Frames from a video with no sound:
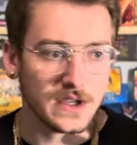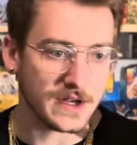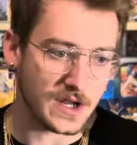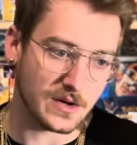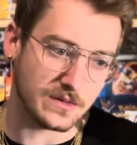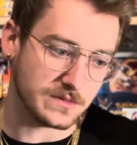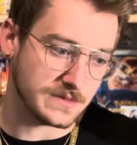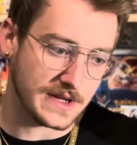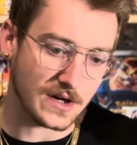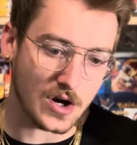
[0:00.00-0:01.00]
you know,
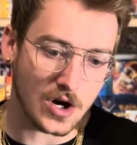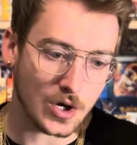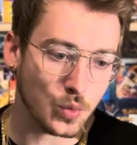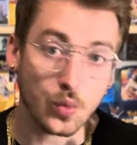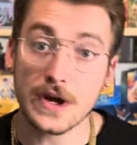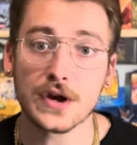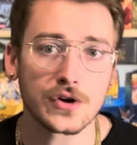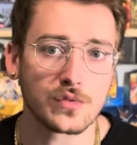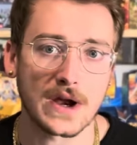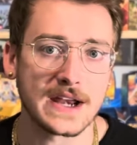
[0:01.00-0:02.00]
there are
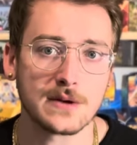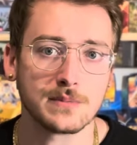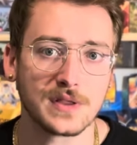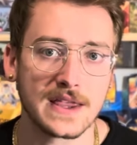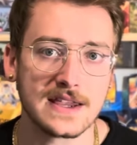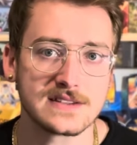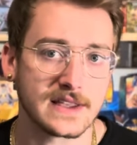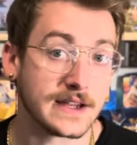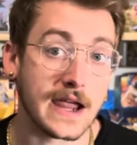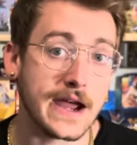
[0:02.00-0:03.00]
weird random plays
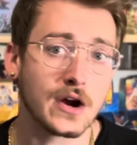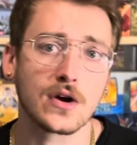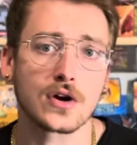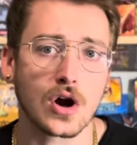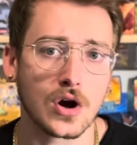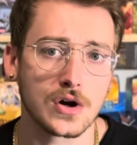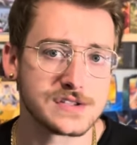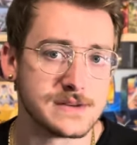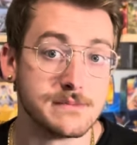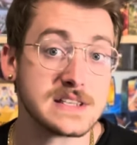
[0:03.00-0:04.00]
like error
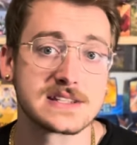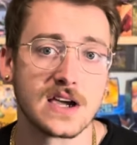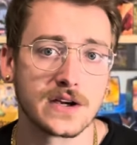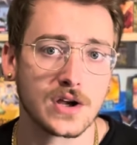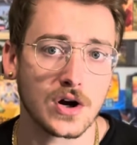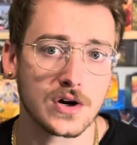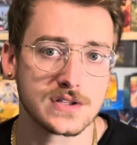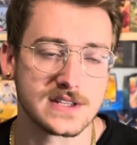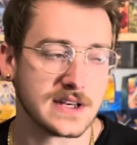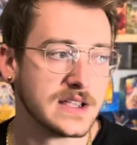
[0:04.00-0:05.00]
cards and miscut
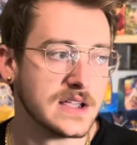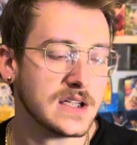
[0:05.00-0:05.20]
cards, and,